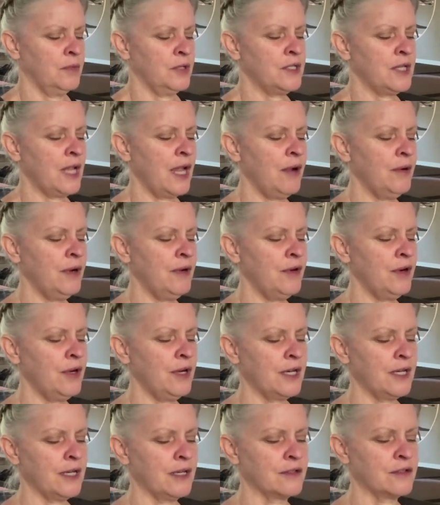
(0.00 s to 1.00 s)
Just however
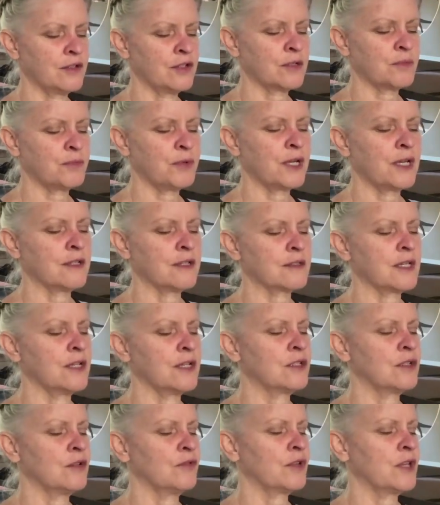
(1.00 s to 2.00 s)
it is, just bring a
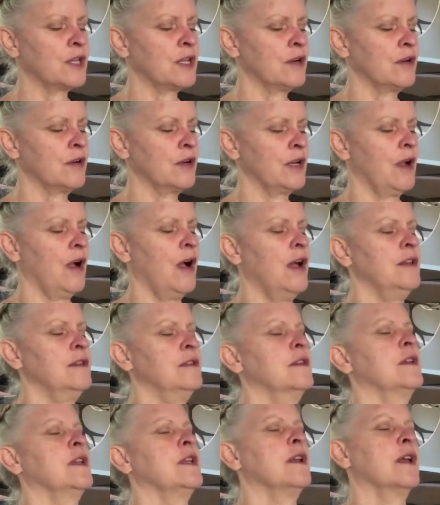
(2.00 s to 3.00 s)
sense of
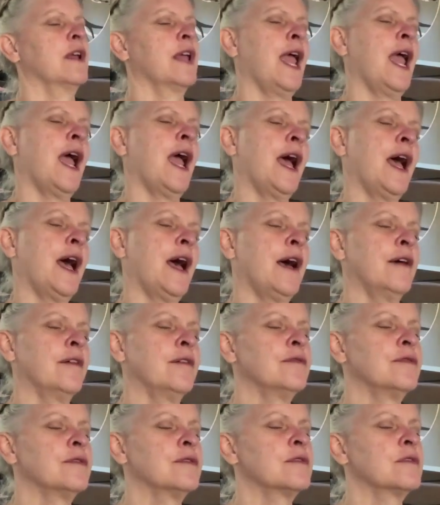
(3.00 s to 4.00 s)
curiosity to
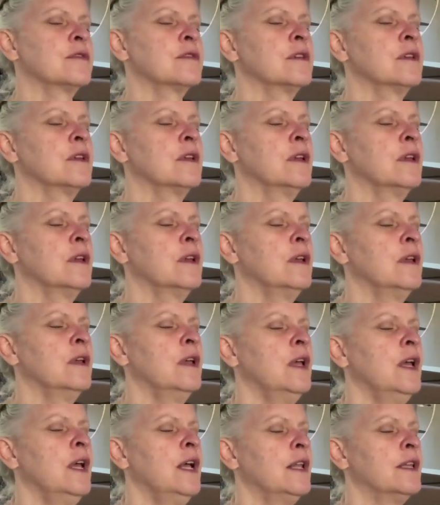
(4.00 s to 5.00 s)
calves.
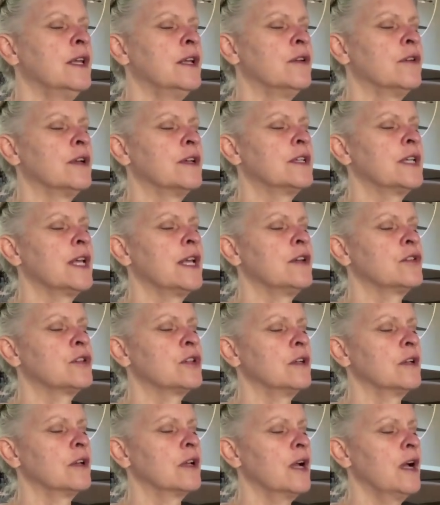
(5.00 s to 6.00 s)
Let your
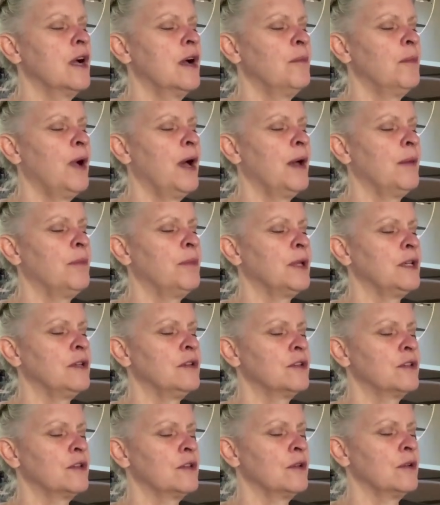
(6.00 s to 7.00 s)
attention come up
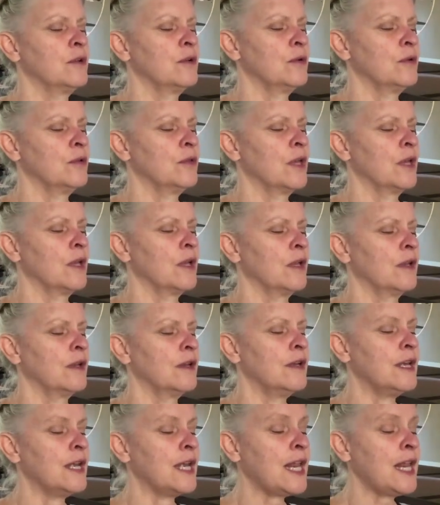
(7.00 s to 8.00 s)
into the
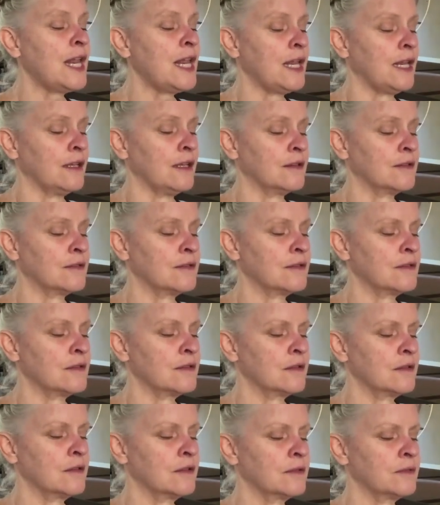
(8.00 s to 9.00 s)

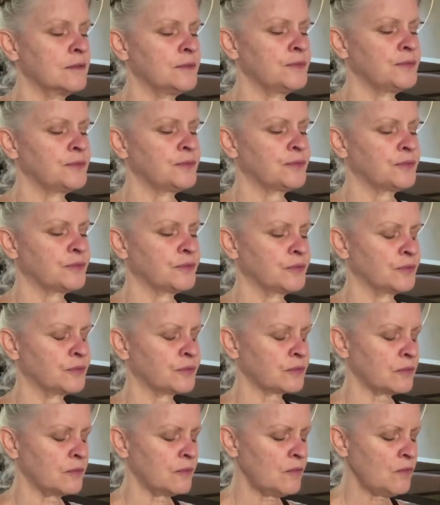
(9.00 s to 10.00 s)
knees
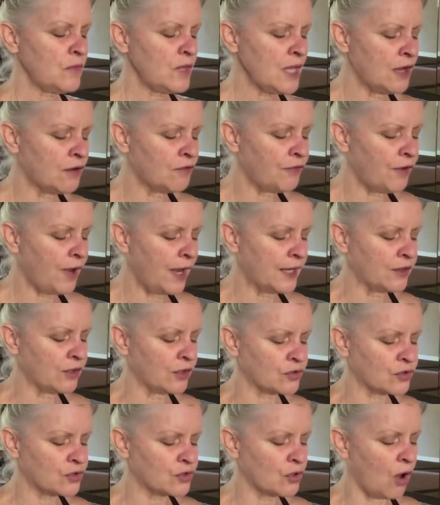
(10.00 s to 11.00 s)
and find
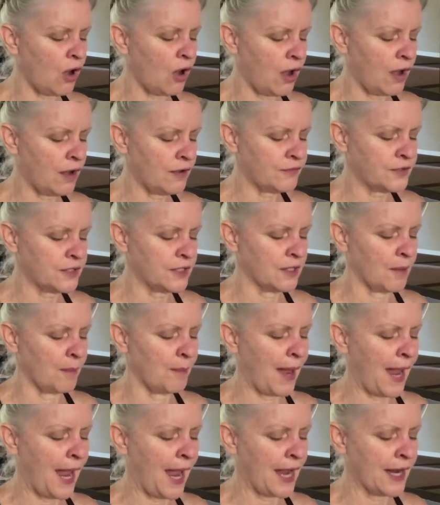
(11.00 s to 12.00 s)
the soft in the
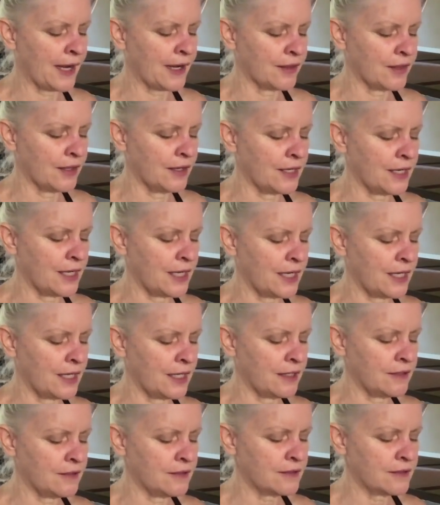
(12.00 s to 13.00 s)
back of the
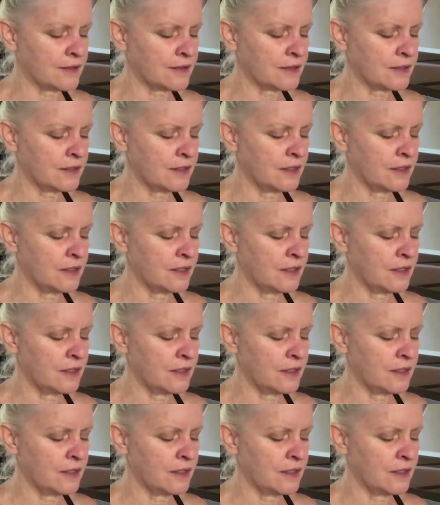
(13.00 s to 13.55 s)
knees.